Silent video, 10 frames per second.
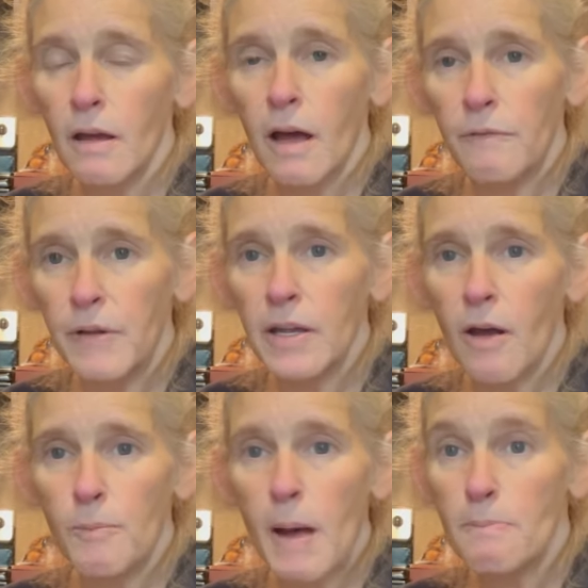a video
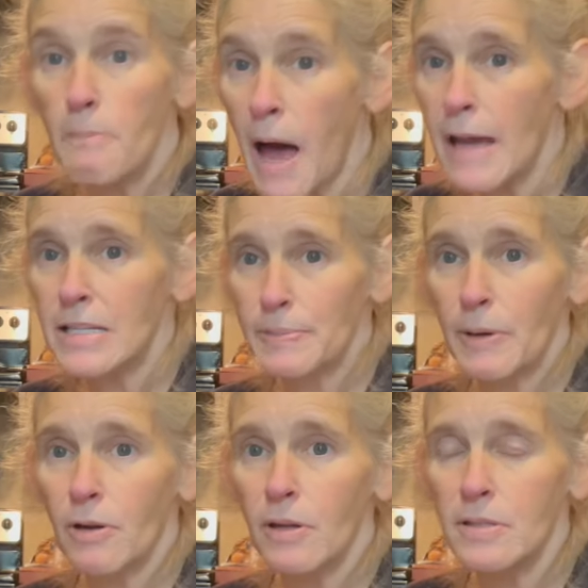about my
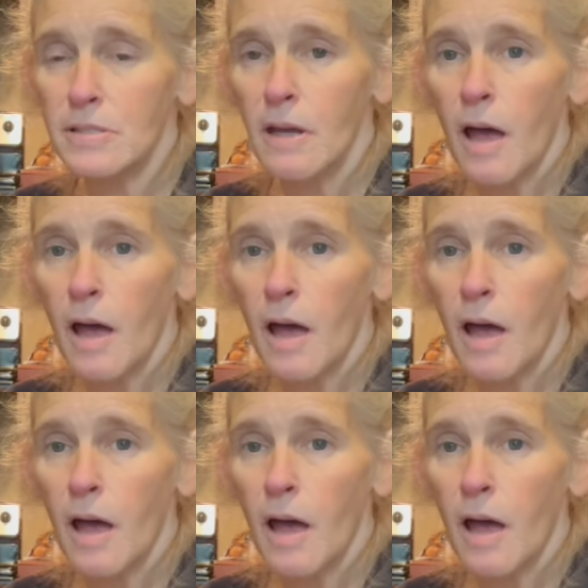experience